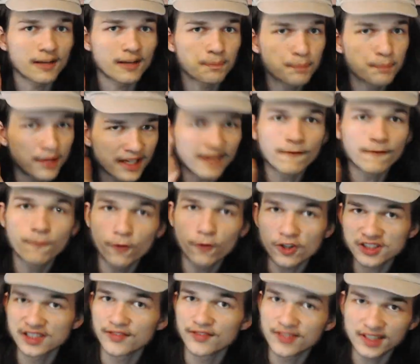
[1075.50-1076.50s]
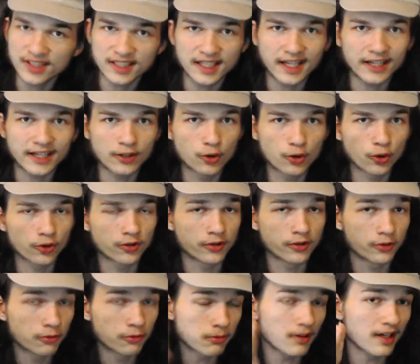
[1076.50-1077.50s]
P478 Core 2
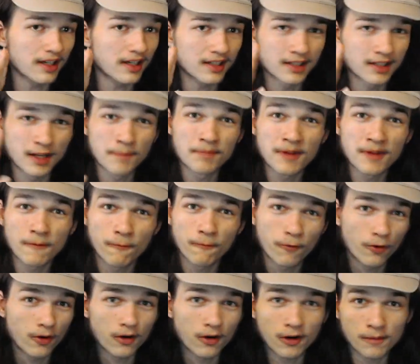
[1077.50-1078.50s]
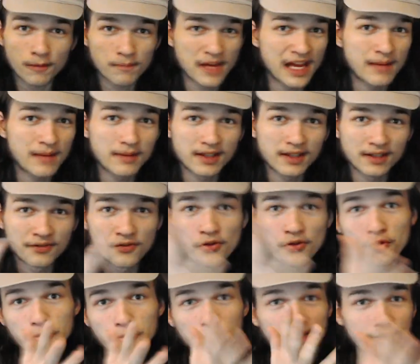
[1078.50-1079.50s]
Quad for maybe
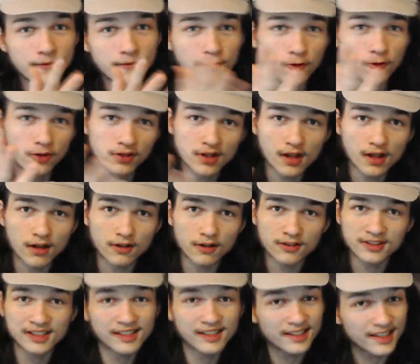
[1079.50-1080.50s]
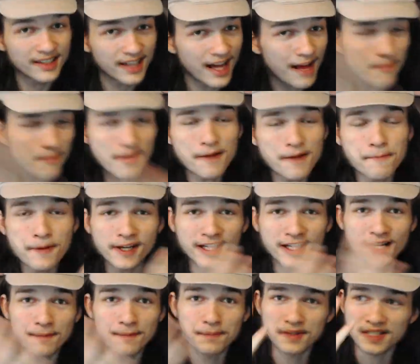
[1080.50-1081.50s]
$3 or $4, I might pick it
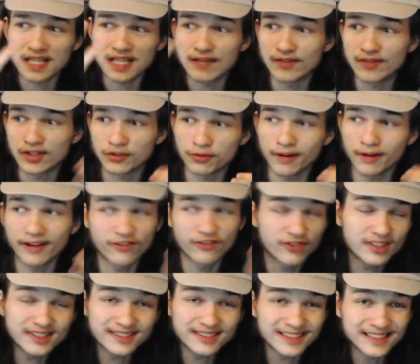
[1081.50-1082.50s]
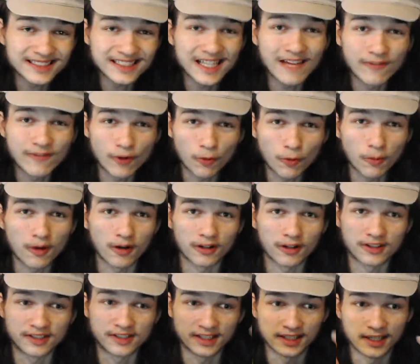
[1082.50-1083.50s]
up and give it a try just to see if it
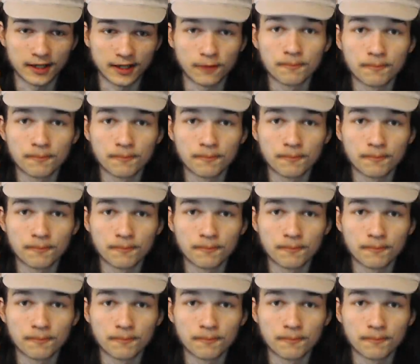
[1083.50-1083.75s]
works, you know?